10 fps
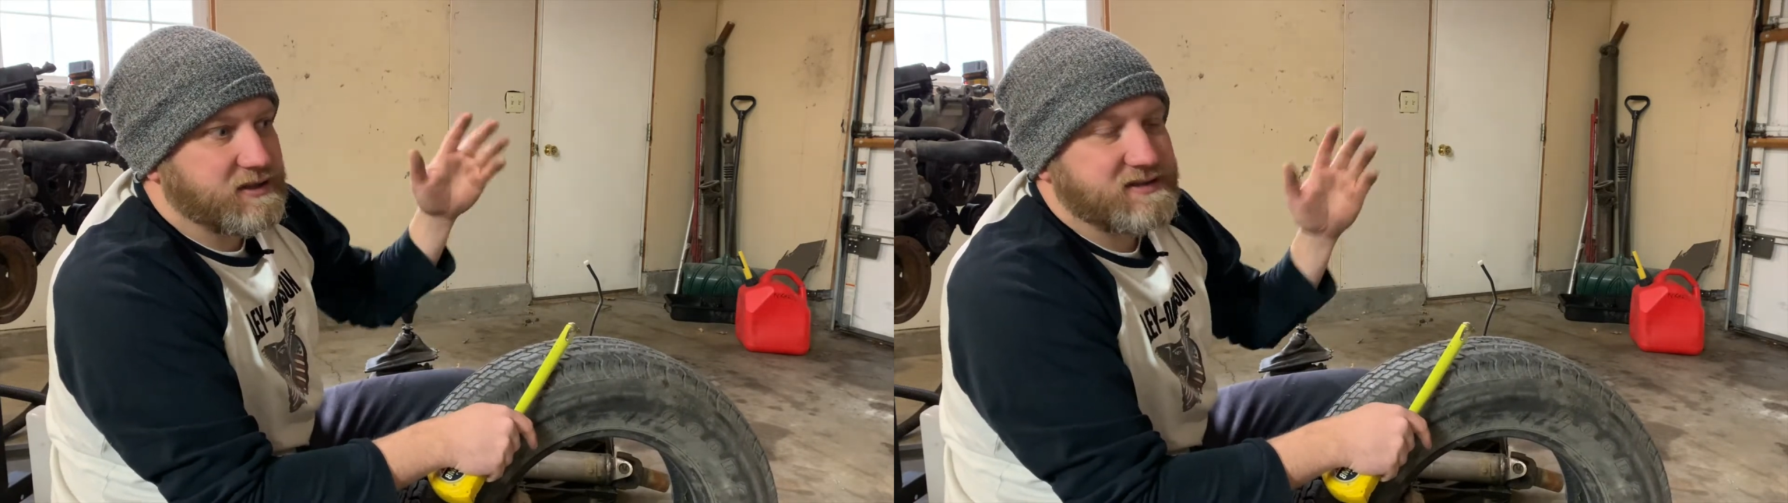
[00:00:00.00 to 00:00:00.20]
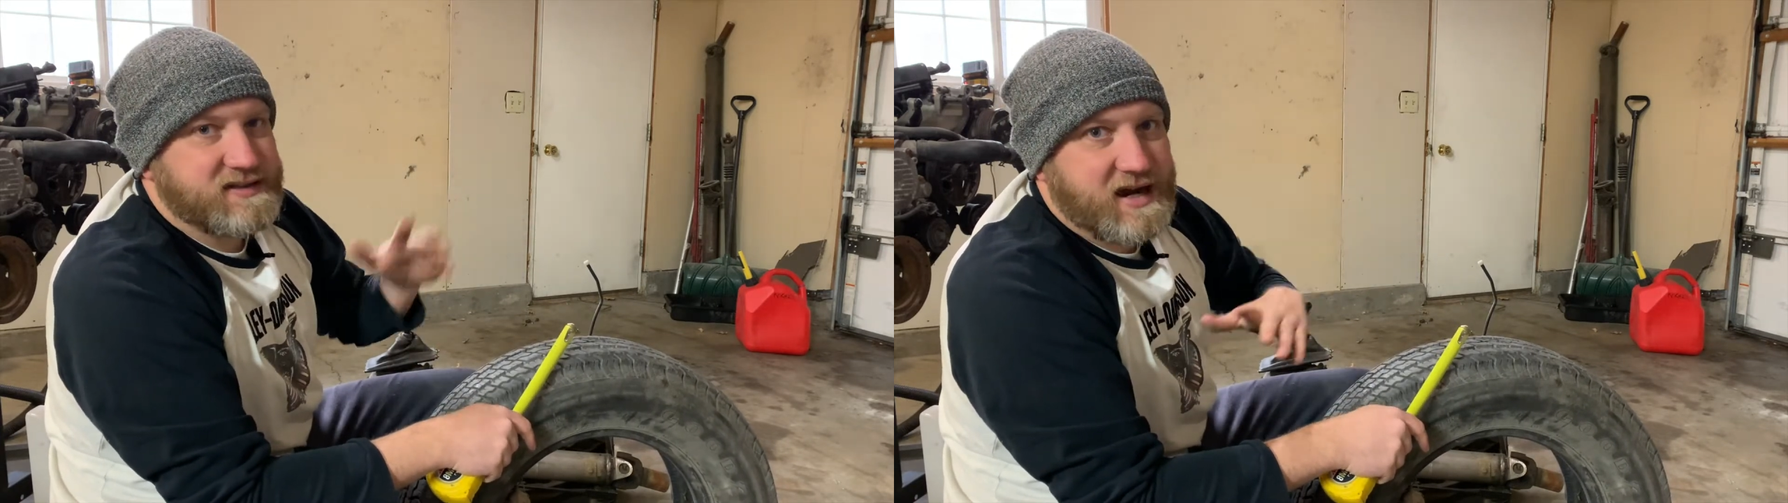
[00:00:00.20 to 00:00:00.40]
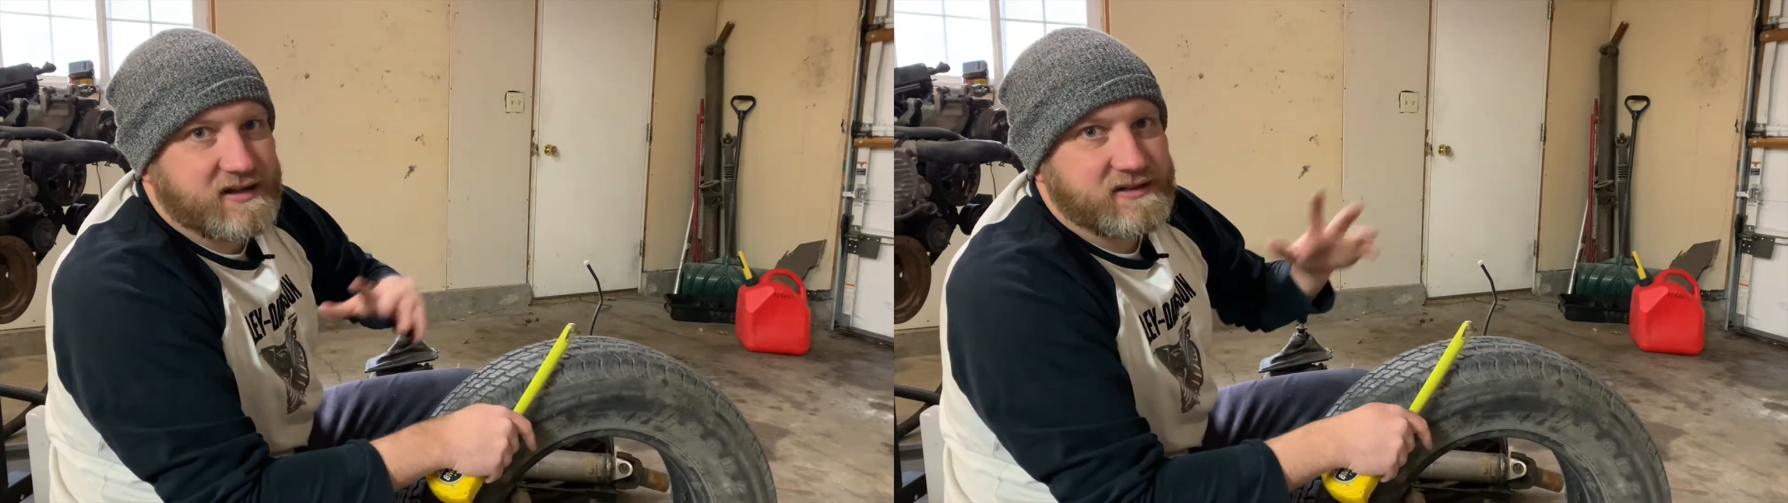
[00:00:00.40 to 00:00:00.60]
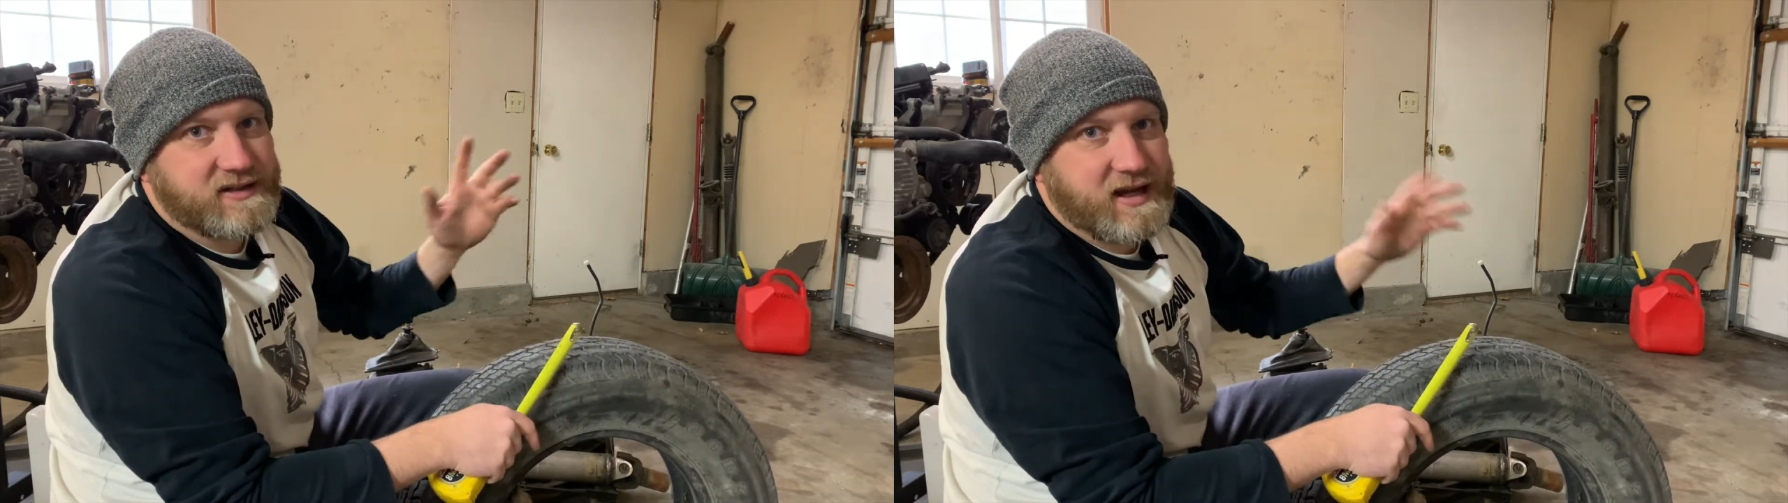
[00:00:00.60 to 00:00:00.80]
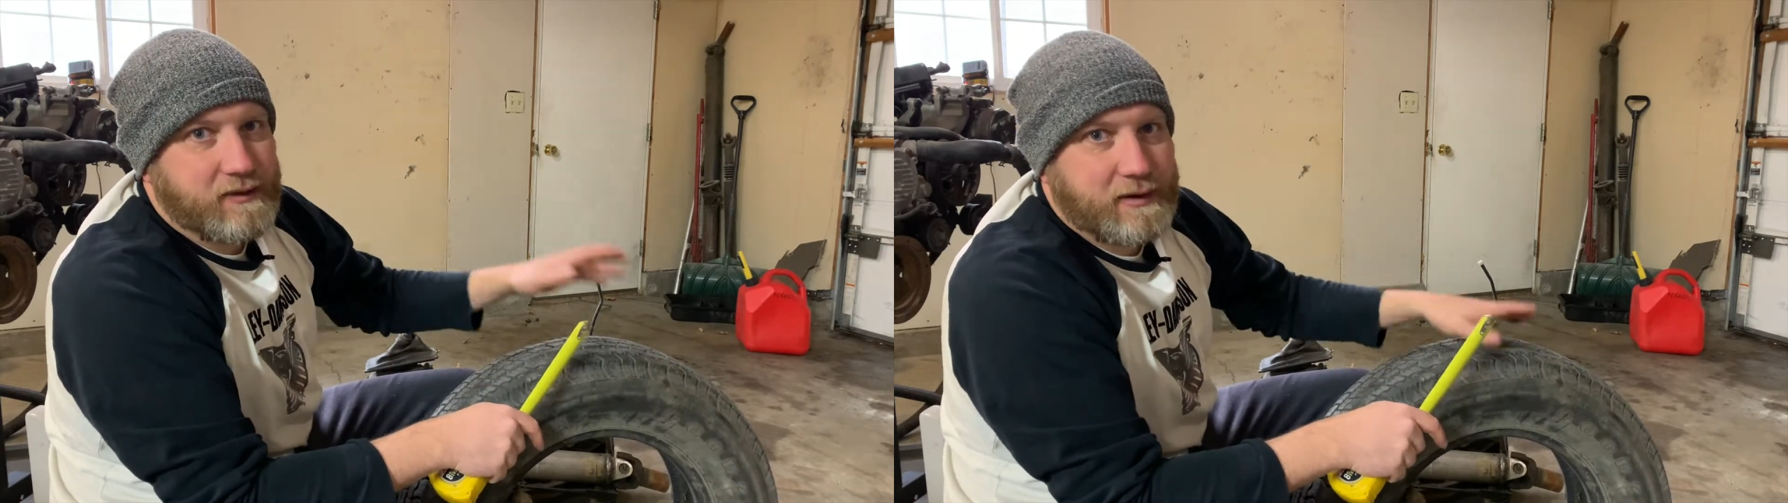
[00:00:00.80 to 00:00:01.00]
exactly
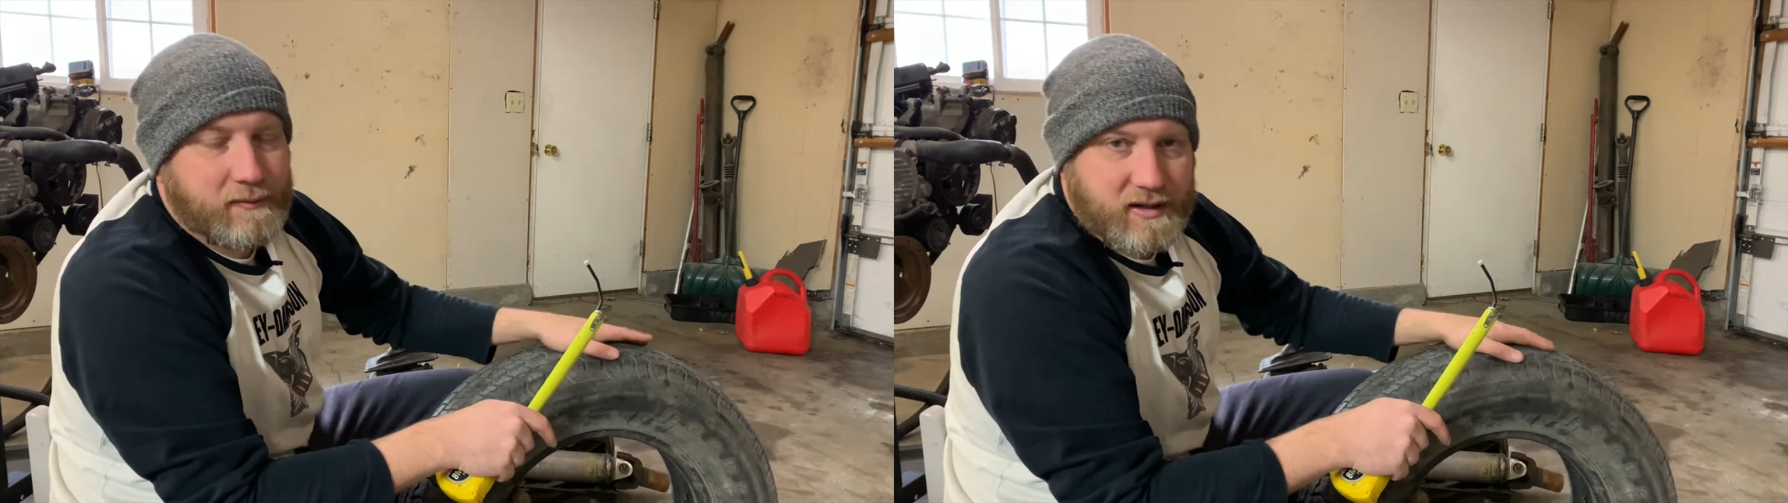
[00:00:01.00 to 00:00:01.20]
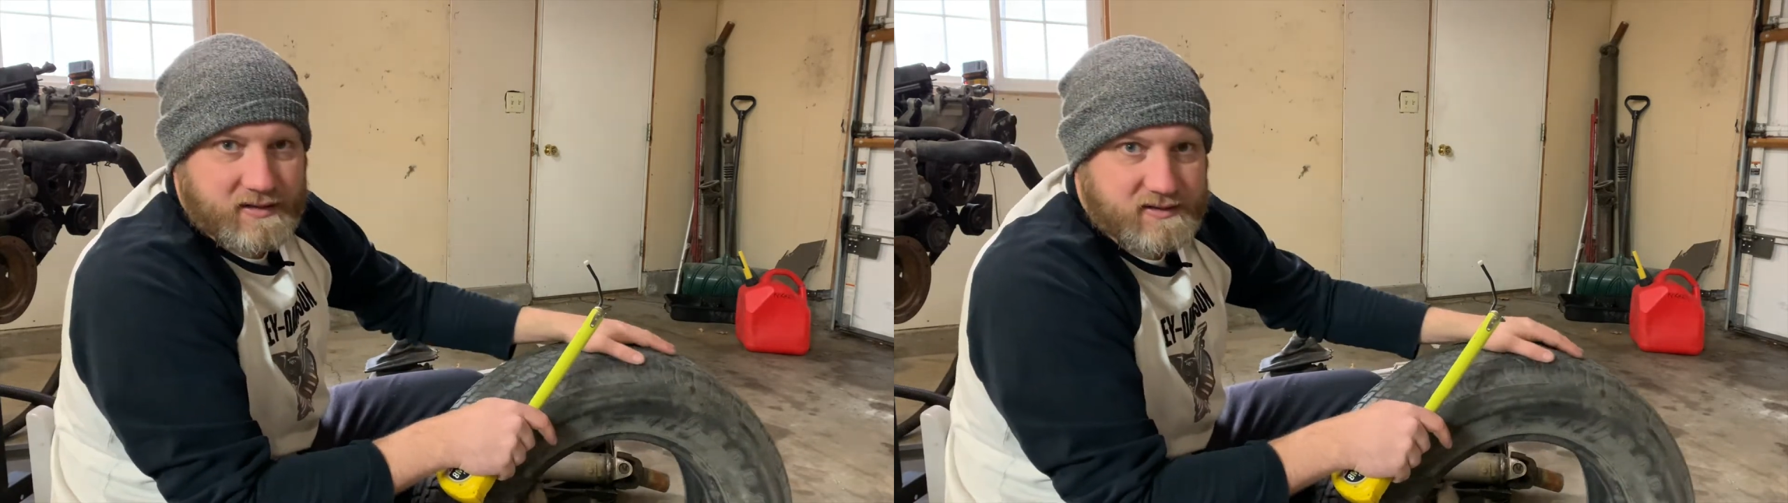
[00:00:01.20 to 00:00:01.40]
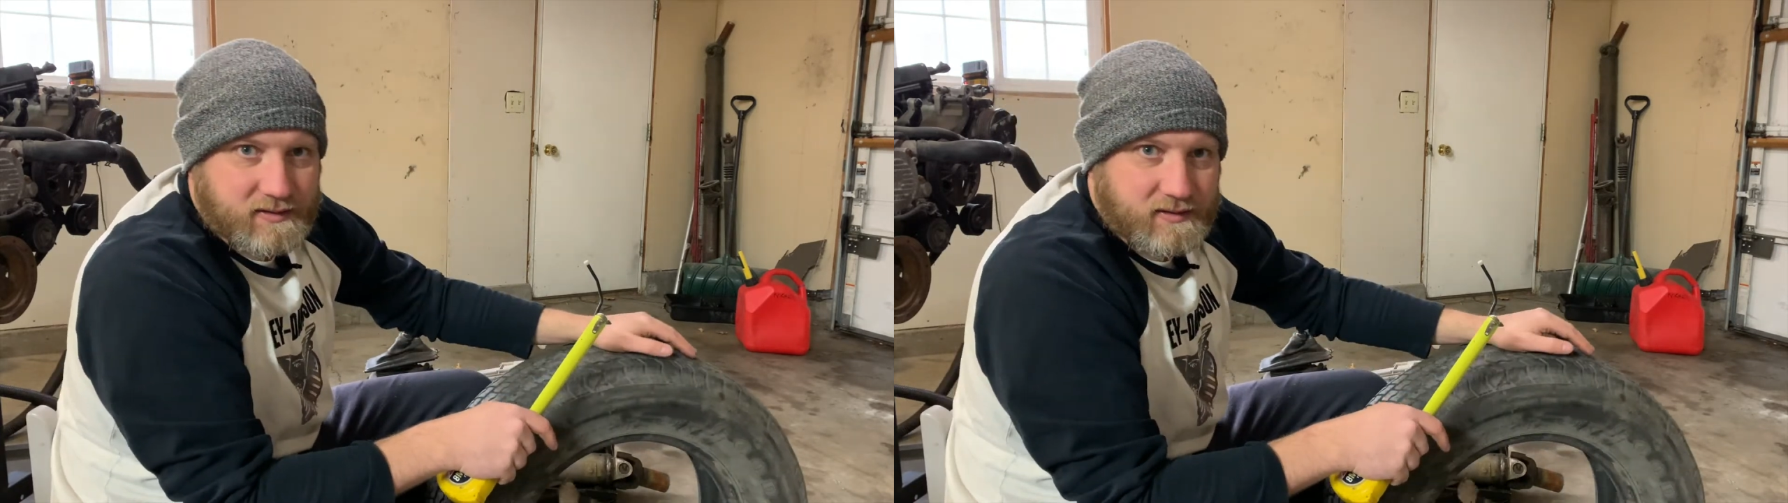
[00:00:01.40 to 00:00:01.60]
how I want it